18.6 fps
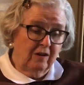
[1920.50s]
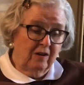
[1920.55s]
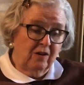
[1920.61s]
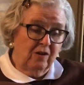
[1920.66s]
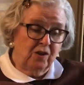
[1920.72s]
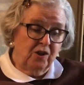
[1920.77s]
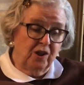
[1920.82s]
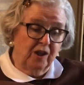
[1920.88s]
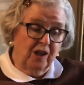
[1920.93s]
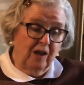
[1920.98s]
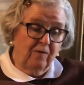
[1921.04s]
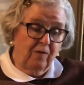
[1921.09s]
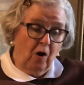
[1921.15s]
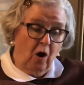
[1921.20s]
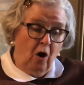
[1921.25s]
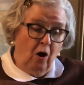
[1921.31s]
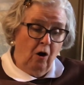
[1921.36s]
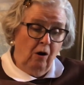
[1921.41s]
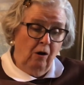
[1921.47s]
to give
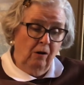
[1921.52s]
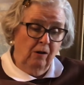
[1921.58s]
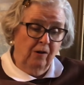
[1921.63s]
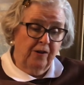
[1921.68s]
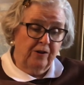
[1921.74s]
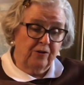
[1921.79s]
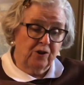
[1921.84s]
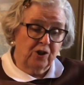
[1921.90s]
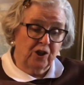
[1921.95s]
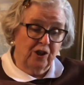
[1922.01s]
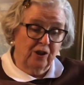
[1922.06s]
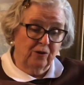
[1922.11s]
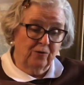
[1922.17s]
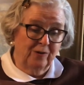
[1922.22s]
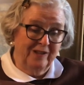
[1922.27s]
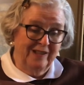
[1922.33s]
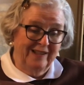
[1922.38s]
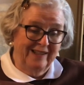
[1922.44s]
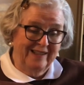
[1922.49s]
all their
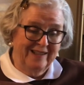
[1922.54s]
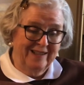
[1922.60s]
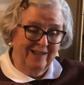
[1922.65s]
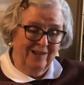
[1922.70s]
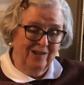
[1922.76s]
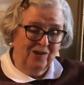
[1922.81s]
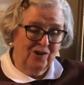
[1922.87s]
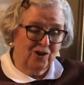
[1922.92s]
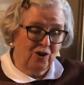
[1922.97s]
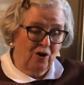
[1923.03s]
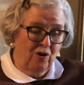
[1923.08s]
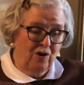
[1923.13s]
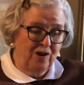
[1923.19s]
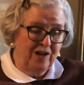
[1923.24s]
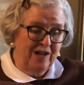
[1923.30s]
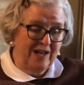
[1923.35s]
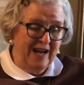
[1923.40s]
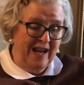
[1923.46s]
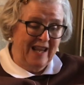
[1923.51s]
children little
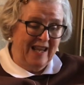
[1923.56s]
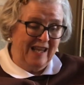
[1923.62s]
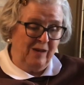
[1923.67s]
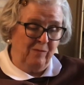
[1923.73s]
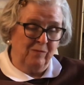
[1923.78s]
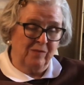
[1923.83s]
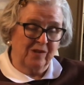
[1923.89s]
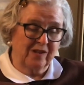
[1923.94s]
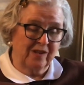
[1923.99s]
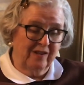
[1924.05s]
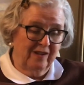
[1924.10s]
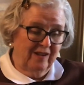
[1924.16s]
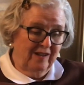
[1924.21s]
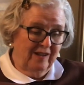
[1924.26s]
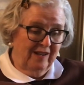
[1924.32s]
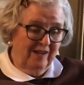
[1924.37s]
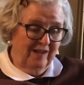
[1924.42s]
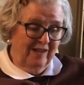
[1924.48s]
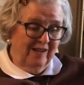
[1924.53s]
short names
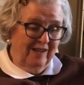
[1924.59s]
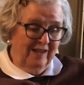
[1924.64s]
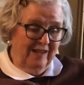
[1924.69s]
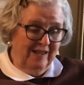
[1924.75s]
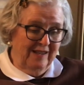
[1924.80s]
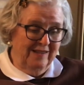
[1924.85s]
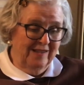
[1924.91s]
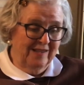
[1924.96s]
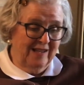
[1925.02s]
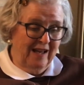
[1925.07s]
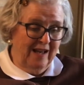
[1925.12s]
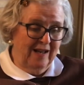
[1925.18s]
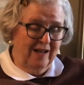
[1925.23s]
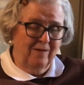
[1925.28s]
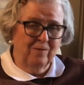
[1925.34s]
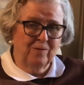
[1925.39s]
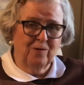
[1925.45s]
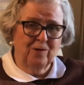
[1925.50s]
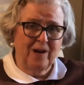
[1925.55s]
instead
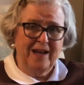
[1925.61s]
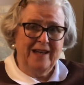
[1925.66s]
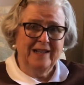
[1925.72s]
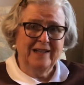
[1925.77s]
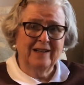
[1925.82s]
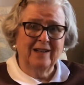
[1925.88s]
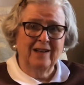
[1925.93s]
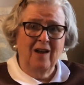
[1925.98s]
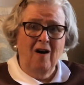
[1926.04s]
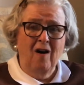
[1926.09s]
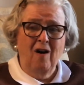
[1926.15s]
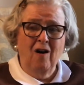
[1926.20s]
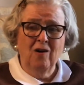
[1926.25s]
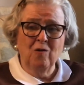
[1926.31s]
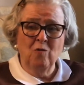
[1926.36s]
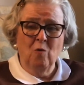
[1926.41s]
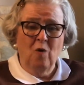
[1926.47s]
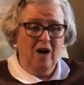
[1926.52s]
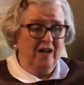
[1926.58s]
of great
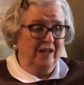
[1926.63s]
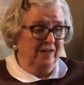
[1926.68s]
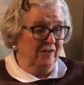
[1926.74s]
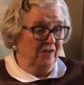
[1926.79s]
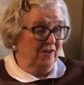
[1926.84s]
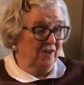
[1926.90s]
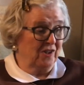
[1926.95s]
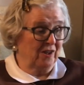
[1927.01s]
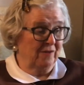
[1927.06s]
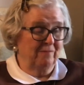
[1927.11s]
long ones.